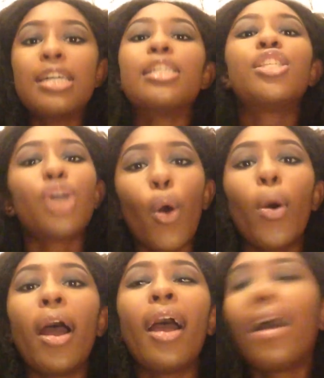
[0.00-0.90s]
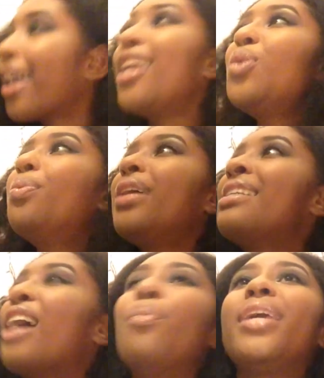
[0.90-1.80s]
So can you
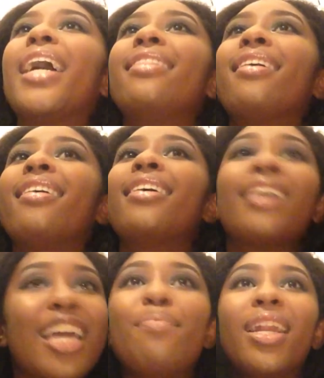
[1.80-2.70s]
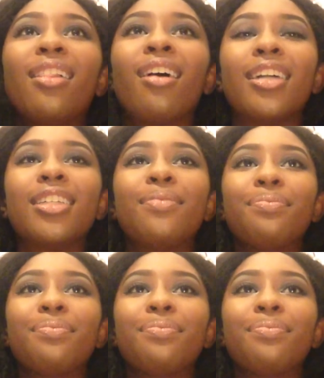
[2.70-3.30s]
please help me get there? It'd mean a lot.